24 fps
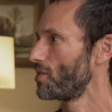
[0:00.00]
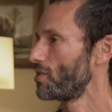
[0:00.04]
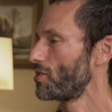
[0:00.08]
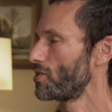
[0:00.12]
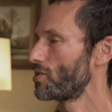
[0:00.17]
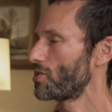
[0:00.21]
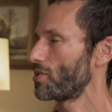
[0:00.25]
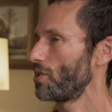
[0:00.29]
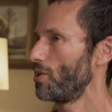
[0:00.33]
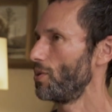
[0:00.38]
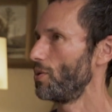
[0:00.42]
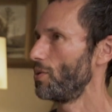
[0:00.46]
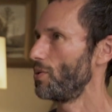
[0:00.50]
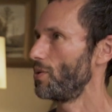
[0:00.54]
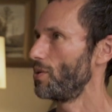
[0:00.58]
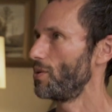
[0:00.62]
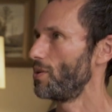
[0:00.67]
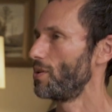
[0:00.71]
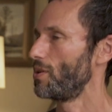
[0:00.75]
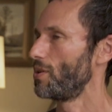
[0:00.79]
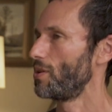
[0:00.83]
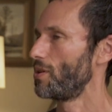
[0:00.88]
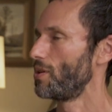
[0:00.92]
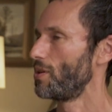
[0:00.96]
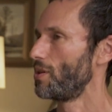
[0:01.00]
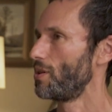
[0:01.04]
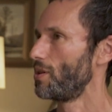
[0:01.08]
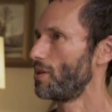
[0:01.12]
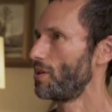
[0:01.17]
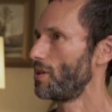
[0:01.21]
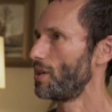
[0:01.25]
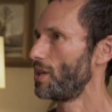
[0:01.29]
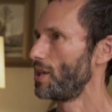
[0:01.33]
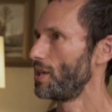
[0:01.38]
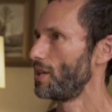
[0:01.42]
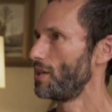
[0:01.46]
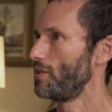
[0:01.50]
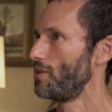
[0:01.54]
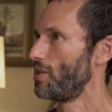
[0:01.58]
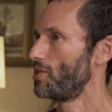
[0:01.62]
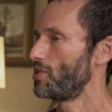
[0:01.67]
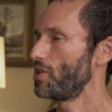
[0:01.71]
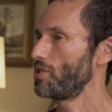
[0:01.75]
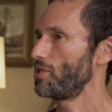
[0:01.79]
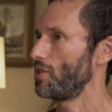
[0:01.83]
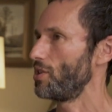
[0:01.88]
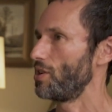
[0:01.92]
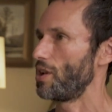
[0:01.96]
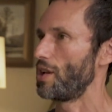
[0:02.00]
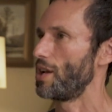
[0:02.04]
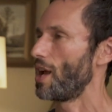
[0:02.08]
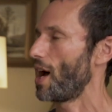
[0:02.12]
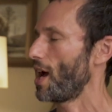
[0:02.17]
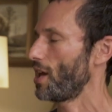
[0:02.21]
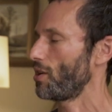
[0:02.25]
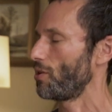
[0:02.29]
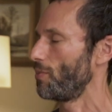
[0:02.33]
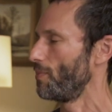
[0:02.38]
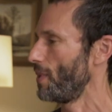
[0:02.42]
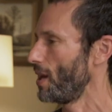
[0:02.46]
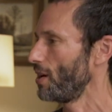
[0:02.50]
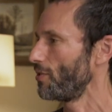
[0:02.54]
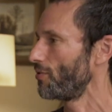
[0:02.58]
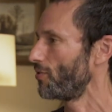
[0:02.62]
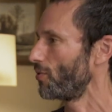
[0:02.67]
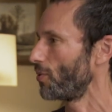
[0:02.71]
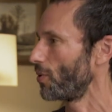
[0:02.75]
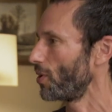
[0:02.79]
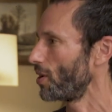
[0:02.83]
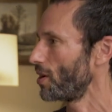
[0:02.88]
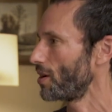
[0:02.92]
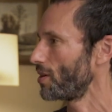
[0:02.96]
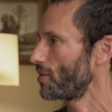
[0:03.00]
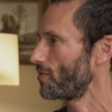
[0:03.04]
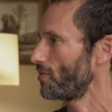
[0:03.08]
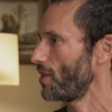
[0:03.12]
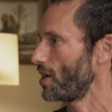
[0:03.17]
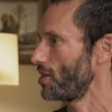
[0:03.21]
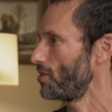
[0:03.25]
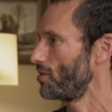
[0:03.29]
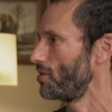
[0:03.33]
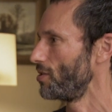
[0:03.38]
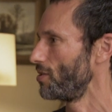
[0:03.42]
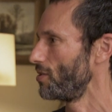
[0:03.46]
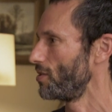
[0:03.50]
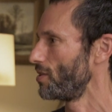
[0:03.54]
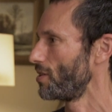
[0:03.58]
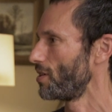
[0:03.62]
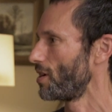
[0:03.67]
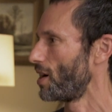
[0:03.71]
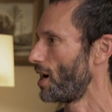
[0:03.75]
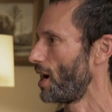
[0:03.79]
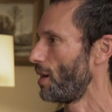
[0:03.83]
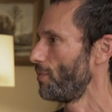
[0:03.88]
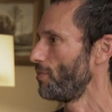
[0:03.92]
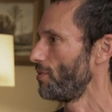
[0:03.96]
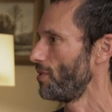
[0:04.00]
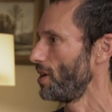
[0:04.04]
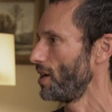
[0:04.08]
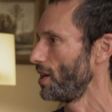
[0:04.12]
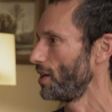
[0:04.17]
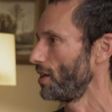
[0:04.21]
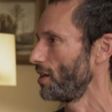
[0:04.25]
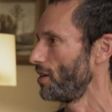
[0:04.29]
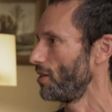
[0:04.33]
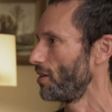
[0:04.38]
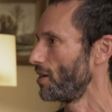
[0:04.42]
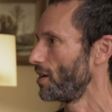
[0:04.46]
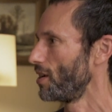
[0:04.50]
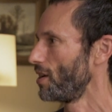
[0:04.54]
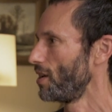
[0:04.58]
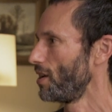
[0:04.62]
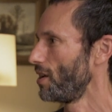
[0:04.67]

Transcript: So this isn't an idle metaphor that you're operating here.